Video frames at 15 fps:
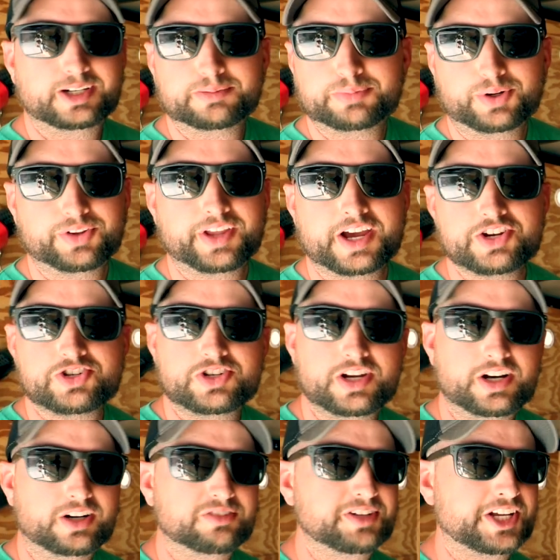up on that
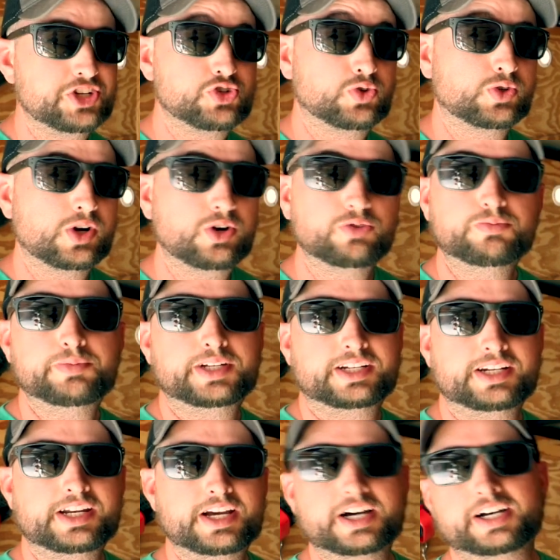shelf. Drove me
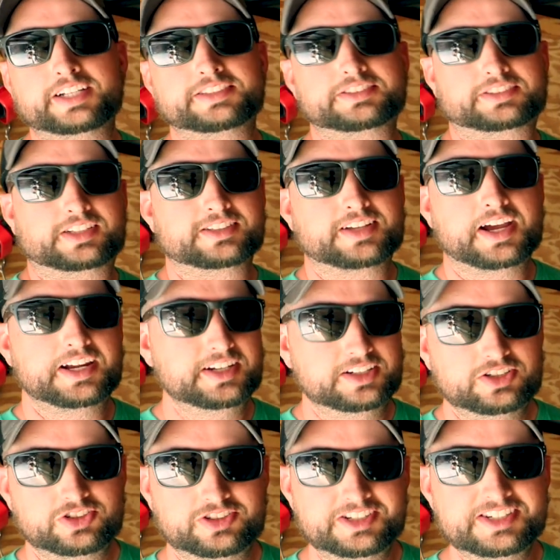nuts because I had to
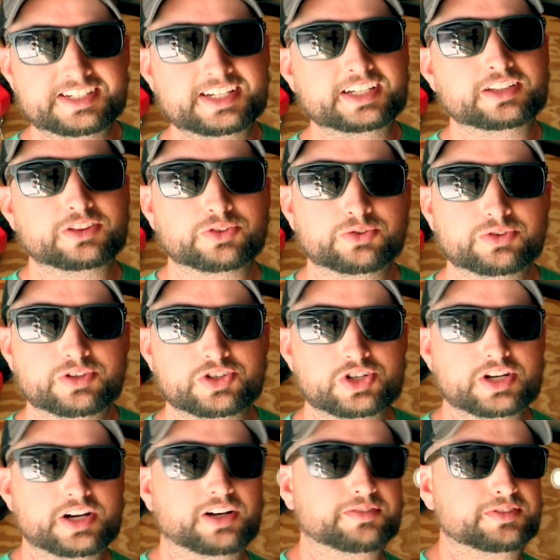just dig through the
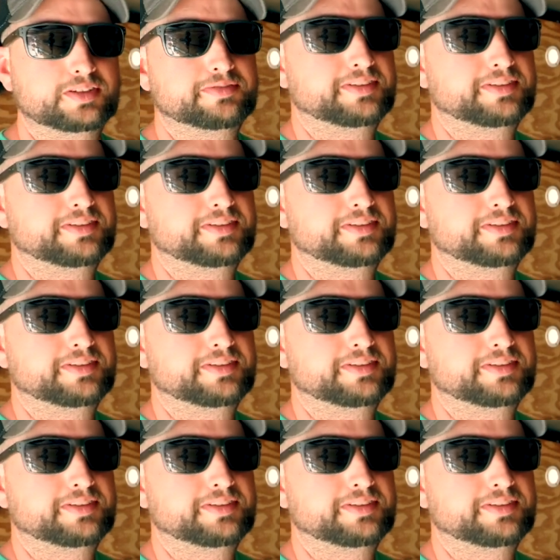shelf to